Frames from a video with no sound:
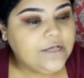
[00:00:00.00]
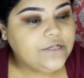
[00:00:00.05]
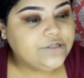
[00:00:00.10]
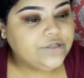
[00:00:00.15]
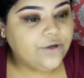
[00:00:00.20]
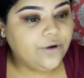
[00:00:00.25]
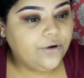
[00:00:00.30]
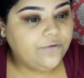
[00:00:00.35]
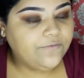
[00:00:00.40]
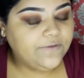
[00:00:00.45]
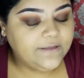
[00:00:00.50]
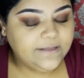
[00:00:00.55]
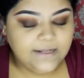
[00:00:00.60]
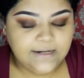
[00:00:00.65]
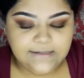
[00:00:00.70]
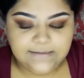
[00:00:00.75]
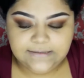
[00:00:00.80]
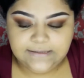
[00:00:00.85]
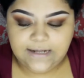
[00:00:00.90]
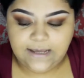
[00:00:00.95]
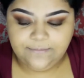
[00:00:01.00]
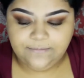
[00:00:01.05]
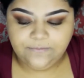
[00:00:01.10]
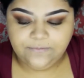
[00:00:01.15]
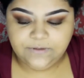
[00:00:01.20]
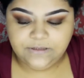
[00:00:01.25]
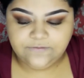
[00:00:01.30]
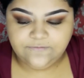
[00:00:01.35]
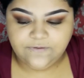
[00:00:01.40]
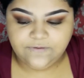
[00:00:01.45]
So hopefully that doesn't happen
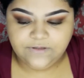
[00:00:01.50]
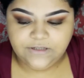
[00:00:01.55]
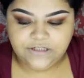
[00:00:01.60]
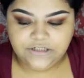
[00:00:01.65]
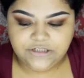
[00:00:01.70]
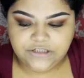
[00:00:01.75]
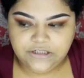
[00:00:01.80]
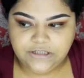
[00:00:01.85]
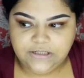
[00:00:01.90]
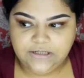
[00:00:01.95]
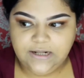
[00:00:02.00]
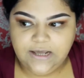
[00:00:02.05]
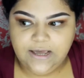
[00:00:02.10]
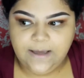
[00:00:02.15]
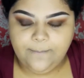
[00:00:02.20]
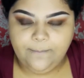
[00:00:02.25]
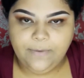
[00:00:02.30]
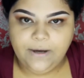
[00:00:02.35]
with this foundation,